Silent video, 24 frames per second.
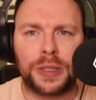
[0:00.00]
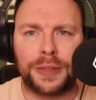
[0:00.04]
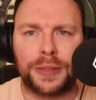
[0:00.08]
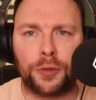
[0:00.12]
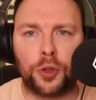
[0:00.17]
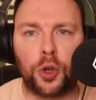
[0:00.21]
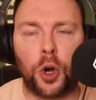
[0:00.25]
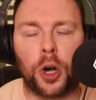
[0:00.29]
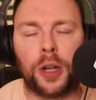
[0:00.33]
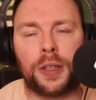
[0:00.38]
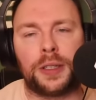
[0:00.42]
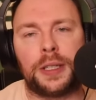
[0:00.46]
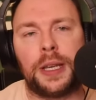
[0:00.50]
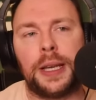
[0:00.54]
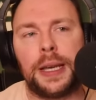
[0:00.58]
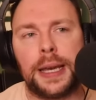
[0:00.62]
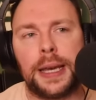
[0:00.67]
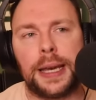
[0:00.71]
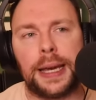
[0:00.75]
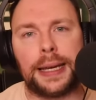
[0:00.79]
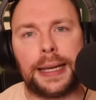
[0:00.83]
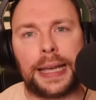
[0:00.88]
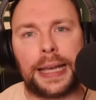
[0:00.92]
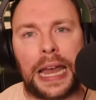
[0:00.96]
they've got
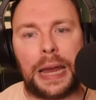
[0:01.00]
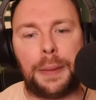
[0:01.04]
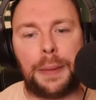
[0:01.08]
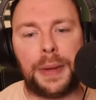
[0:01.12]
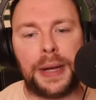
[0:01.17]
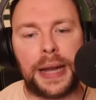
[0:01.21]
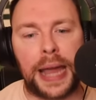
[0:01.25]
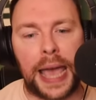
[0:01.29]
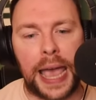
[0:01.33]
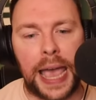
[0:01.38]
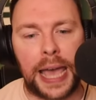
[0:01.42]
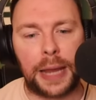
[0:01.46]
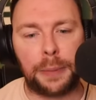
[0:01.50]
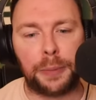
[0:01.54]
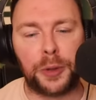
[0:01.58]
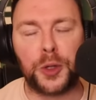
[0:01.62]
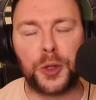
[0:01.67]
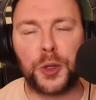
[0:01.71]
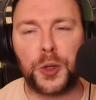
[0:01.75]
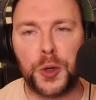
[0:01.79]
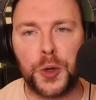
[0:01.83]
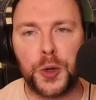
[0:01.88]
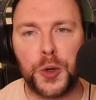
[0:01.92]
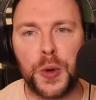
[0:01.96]
a game in hand, but
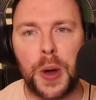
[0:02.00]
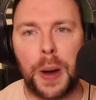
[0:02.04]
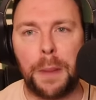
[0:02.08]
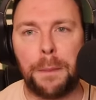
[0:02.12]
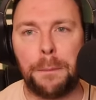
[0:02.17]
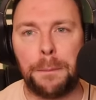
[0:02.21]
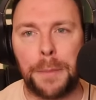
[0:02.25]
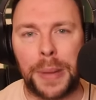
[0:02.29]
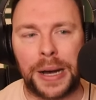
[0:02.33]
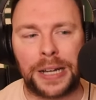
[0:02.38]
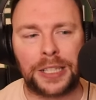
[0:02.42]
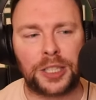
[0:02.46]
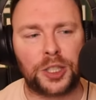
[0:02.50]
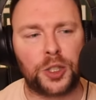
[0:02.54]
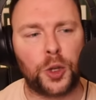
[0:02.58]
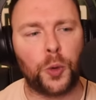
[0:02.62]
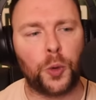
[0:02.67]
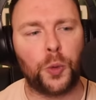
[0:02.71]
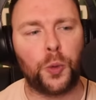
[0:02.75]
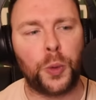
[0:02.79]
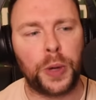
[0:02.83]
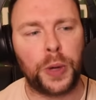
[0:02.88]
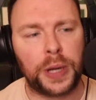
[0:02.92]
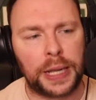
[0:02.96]
you must
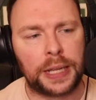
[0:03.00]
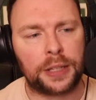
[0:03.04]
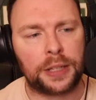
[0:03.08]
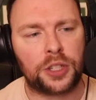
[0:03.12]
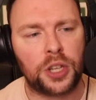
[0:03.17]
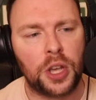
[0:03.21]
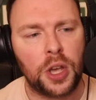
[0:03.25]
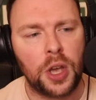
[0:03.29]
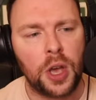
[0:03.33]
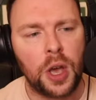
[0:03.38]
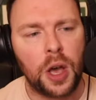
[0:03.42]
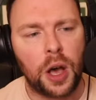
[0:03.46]
win it.